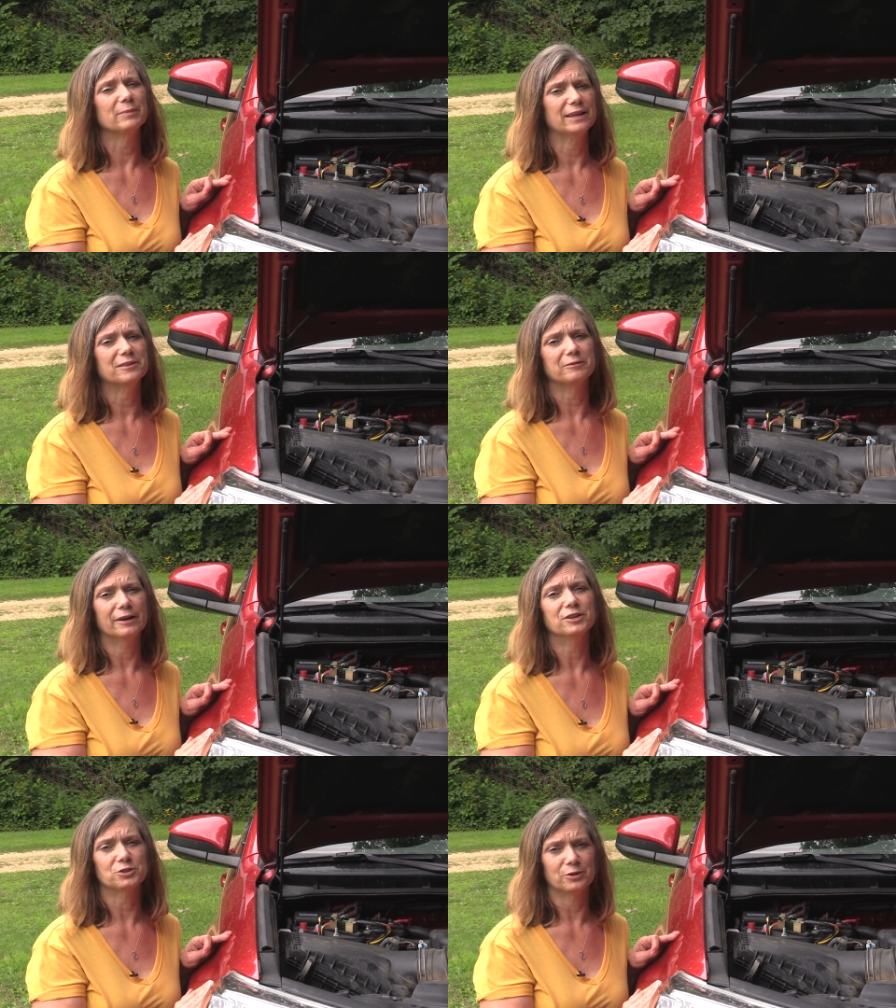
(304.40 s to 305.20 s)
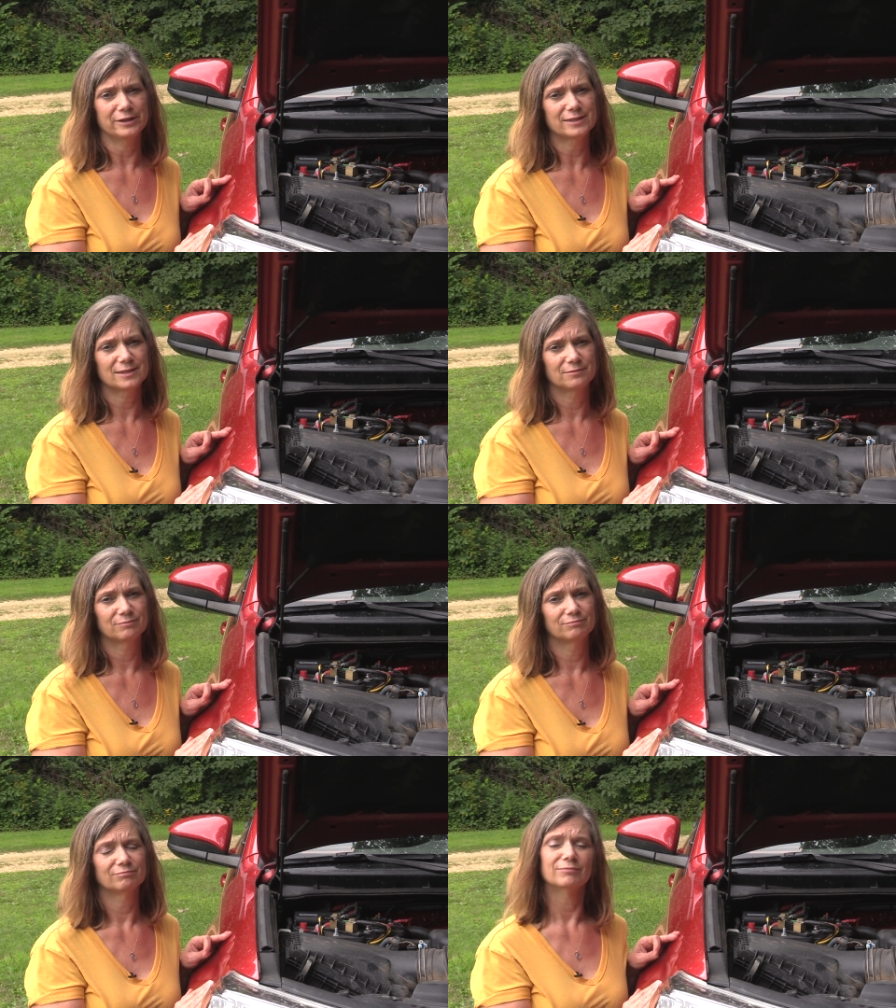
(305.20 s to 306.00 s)
made the right choice.
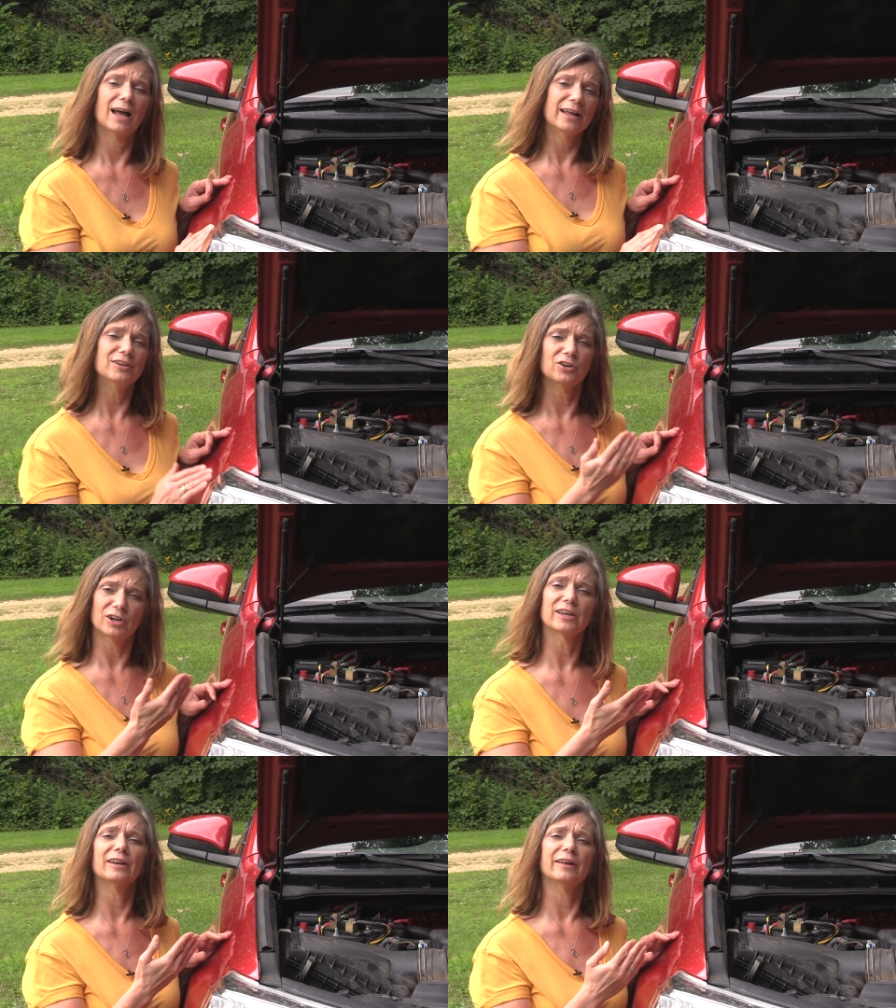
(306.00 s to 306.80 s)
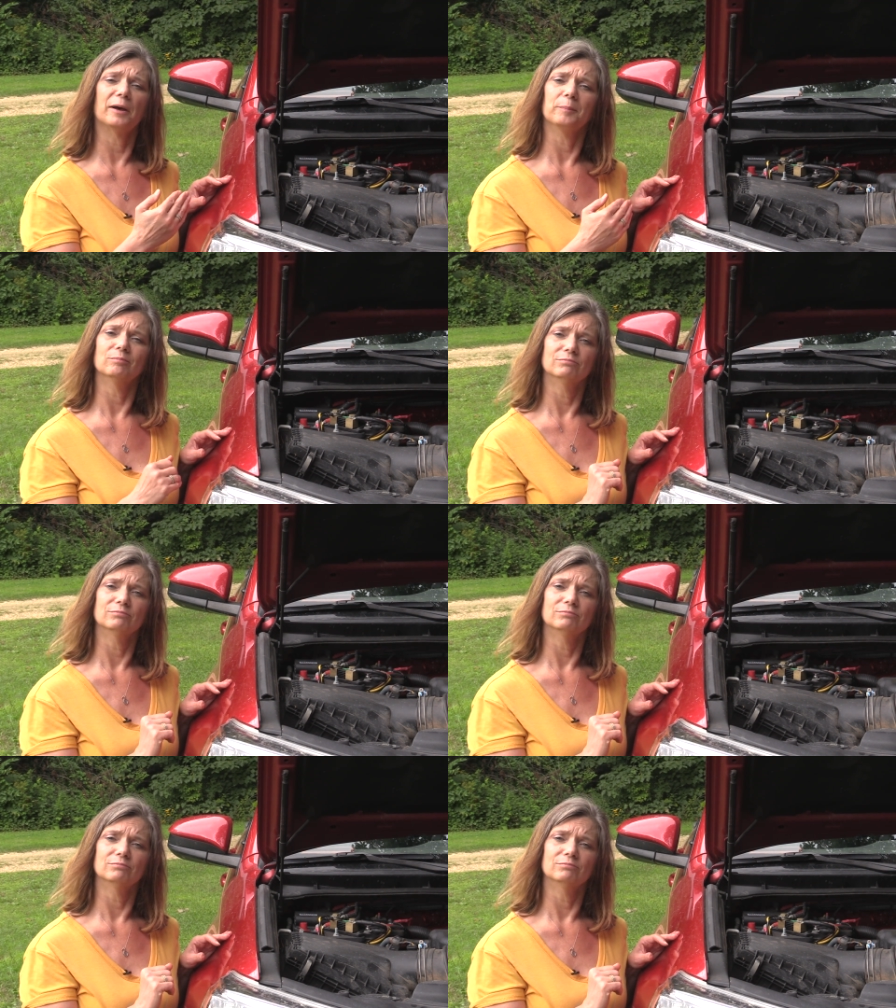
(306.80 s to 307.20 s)
On to hooking it up.